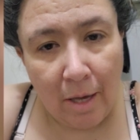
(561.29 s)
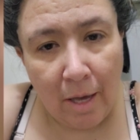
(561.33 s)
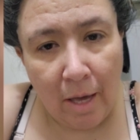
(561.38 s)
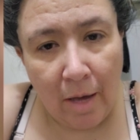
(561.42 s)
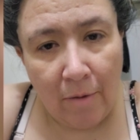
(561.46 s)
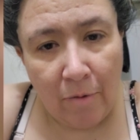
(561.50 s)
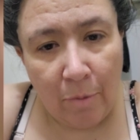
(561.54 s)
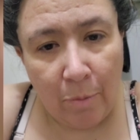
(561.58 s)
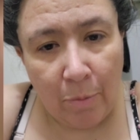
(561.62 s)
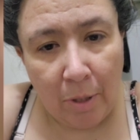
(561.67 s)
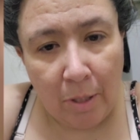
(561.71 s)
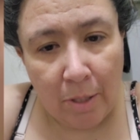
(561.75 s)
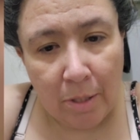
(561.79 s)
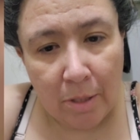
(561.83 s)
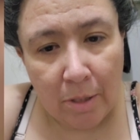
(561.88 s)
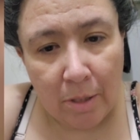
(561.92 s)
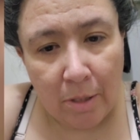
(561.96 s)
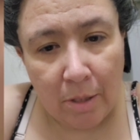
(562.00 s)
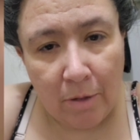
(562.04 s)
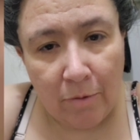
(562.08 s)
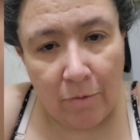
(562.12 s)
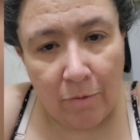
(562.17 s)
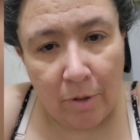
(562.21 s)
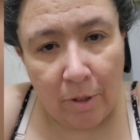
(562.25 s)
Have a
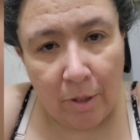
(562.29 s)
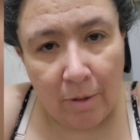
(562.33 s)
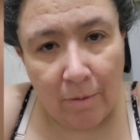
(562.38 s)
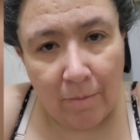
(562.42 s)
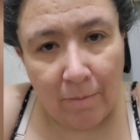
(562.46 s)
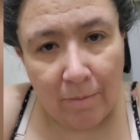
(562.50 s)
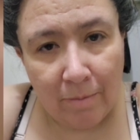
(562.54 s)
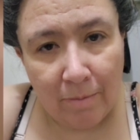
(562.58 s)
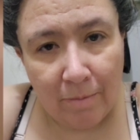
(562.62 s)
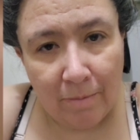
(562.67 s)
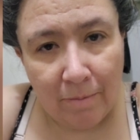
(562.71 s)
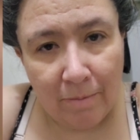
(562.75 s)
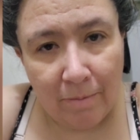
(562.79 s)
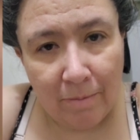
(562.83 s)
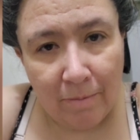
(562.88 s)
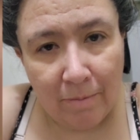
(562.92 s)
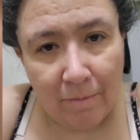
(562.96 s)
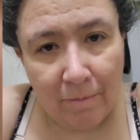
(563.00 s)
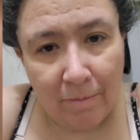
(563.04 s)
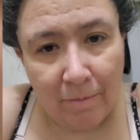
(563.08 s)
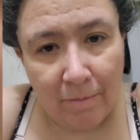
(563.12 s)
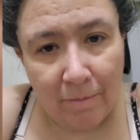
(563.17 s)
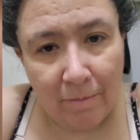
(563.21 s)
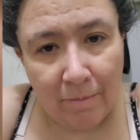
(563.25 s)
pleasant evening.
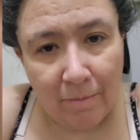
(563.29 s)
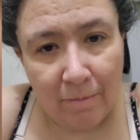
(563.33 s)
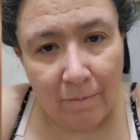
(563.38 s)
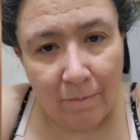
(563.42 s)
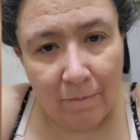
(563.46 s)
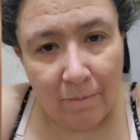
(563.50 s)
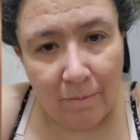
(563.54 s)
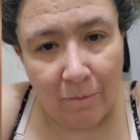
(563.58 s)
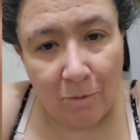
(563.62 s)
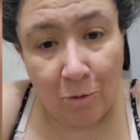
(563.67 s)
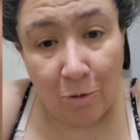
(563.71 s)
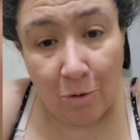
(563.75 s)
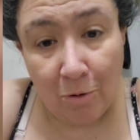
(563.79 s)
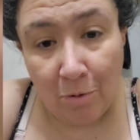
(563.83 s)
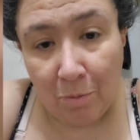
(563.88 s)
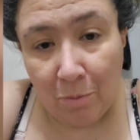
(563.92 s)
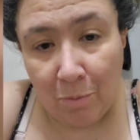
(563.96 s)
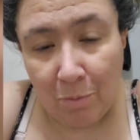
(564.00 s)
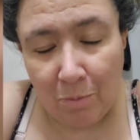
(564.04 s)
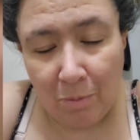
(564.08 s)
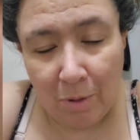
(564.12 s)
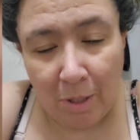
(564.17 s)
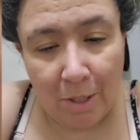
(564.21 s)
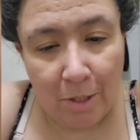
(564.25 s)
Or
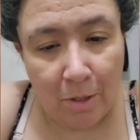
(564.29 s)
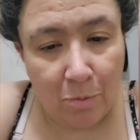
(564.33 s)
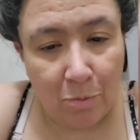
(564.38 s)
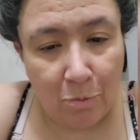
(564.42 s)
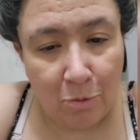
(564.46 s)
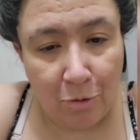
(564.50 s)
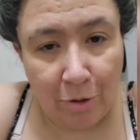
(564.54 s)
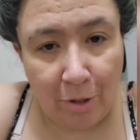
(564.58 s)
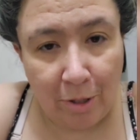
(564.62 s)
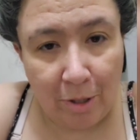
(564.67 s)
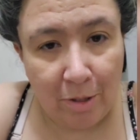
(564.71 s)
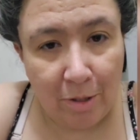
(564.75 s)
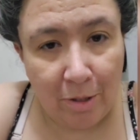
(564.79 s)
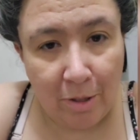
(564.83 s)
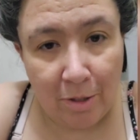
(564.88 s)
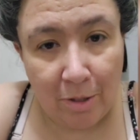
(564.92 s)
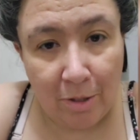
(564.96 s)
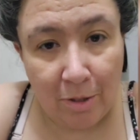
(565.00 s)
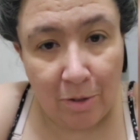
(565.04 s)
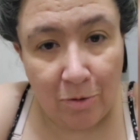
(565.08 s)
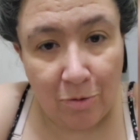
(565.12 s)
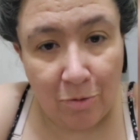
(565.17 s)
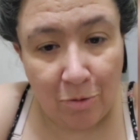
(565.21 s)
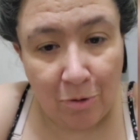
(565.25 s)
pleasant morning, it's because
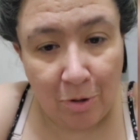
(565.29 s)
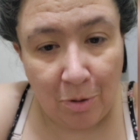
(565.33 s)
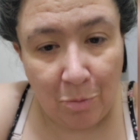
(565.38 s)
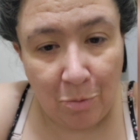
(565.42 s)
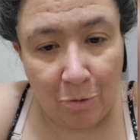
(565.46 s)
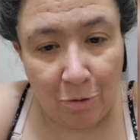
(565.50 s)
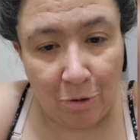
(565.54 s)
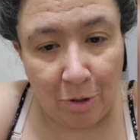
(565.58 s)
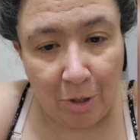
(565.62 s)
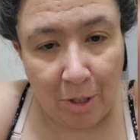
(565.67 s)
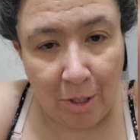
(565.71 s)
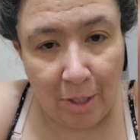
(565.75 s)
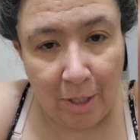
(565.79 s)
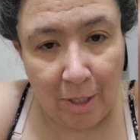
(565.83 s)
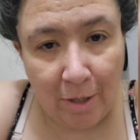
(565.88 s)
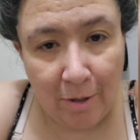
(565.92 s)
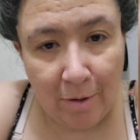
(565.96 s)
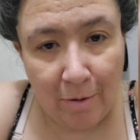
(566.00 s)
it's early morning